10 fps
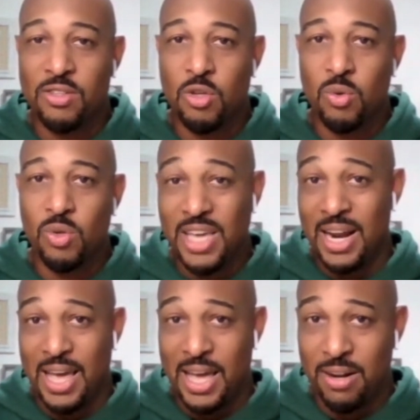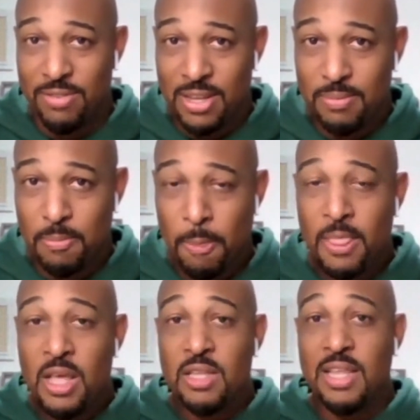to get ahead of it.
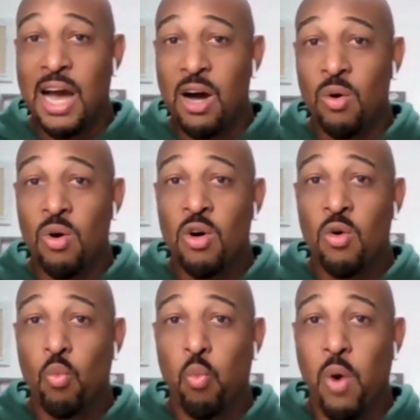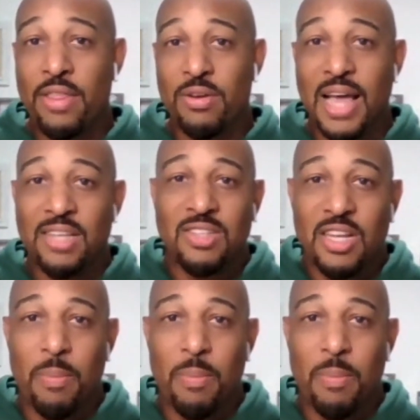Now, whether that's going to